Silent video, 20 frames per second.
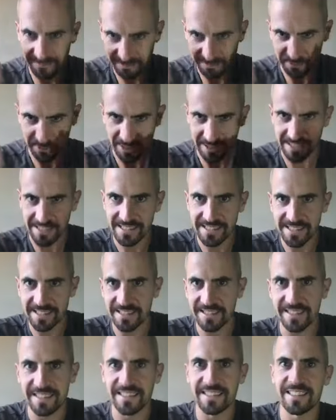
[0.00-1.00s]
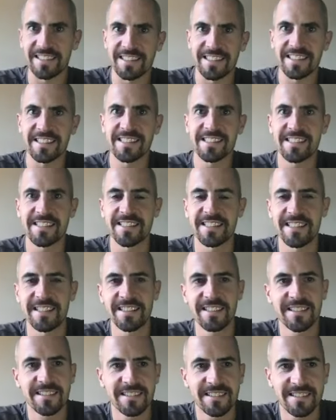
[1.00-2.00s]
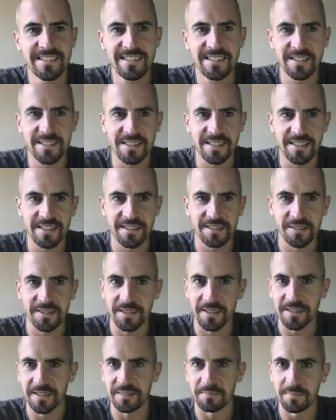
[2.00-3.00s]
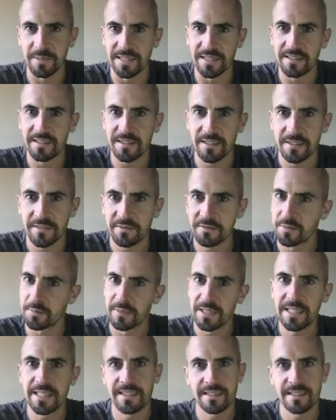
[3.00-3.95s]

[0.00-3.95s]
verse uh, yesterday because I thought it'd be good for me,